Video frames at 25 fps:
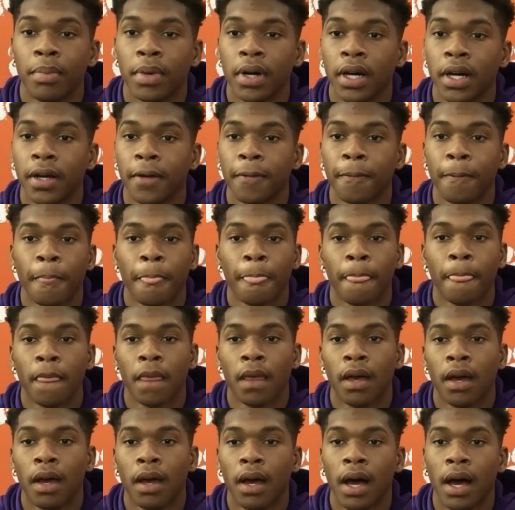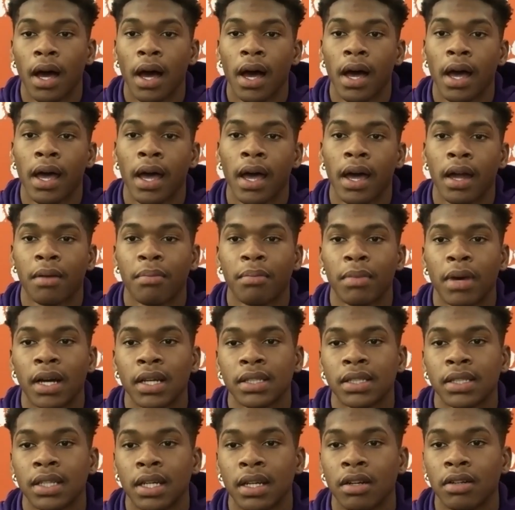But I had a
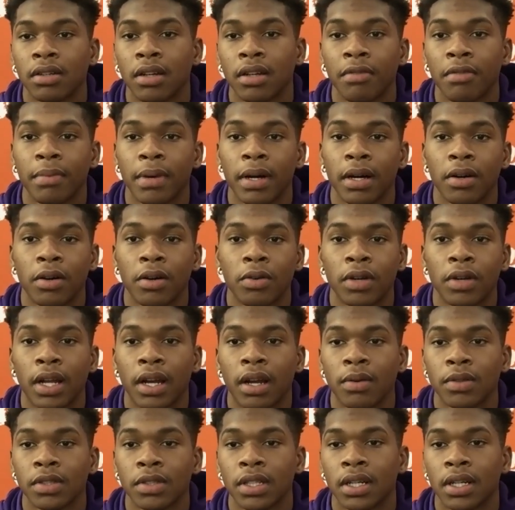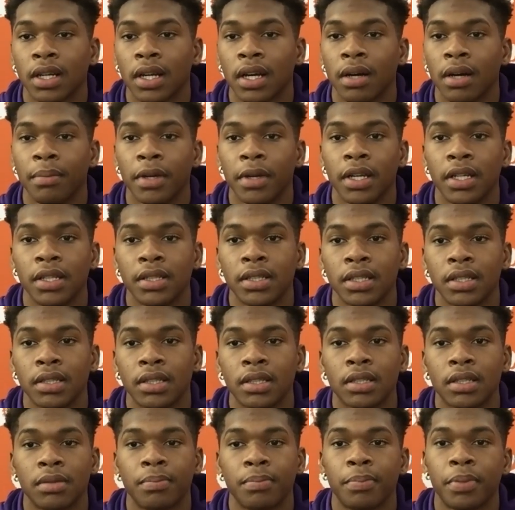mindset of my own that I was going to come in and
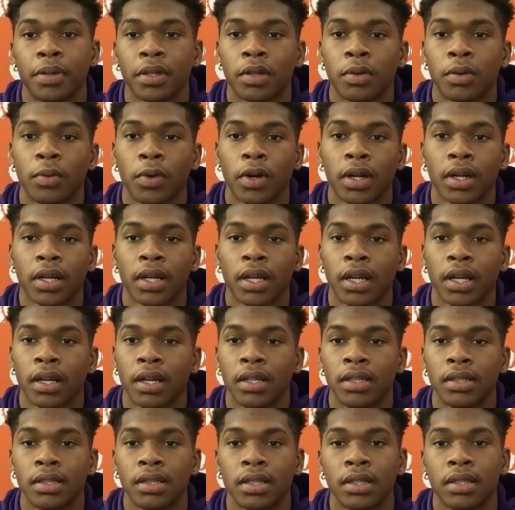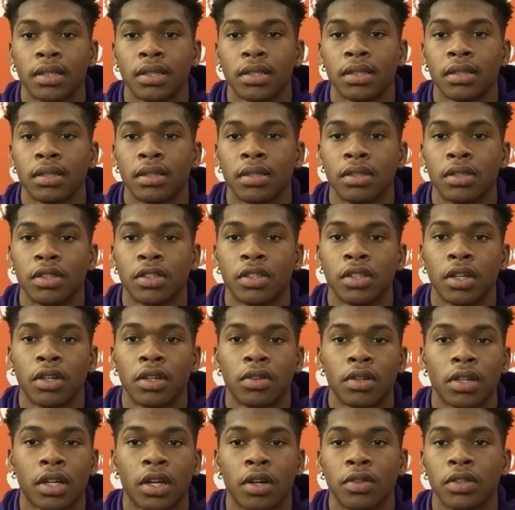just put the work in and just
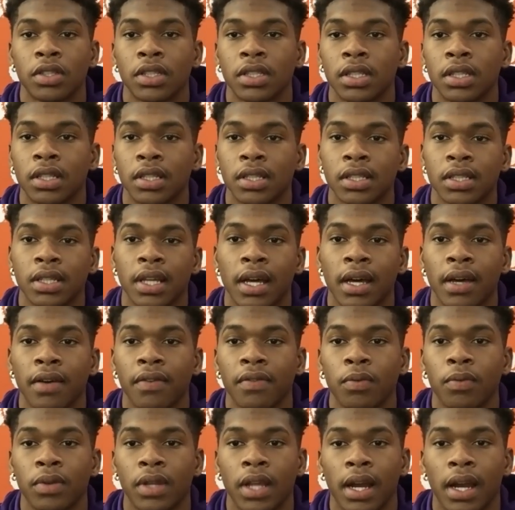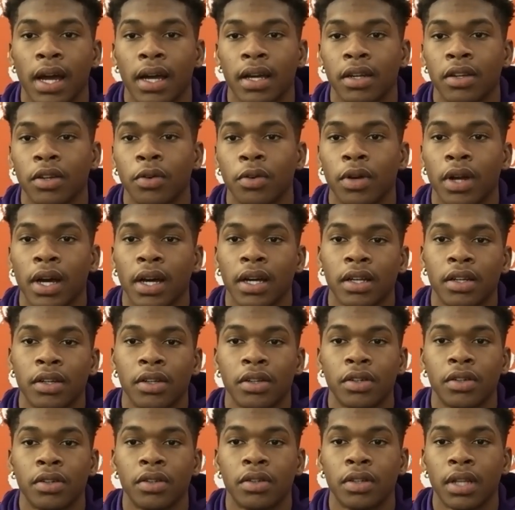show the coaches and the staff that I can do what I can
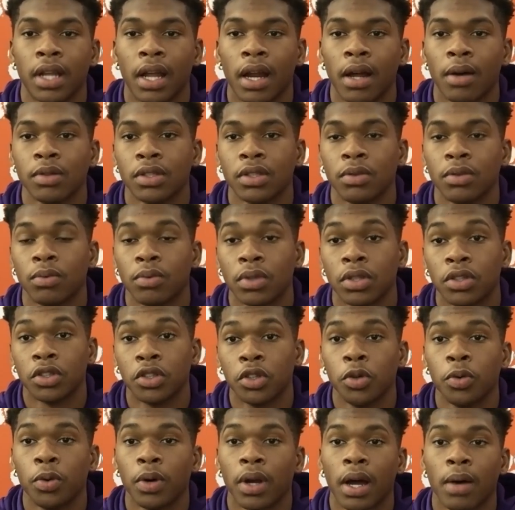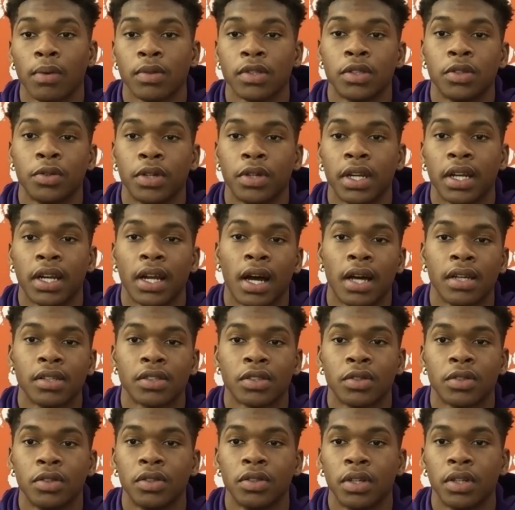do, that I would do what I was doing at high
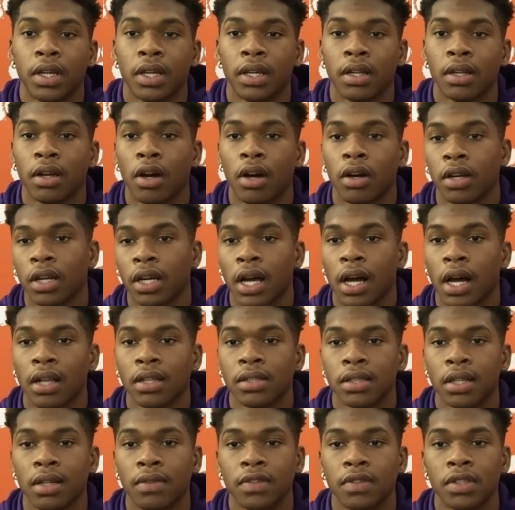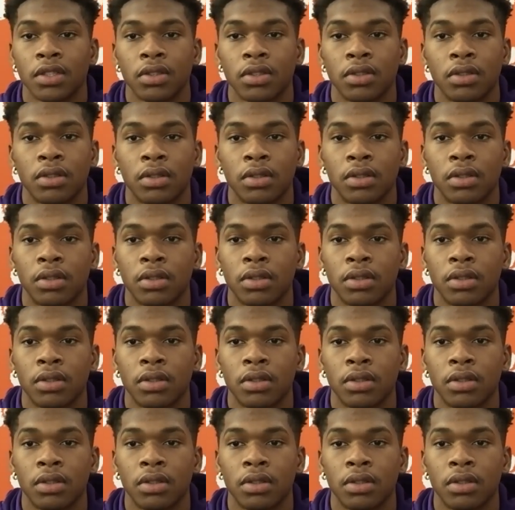school and on the college level too.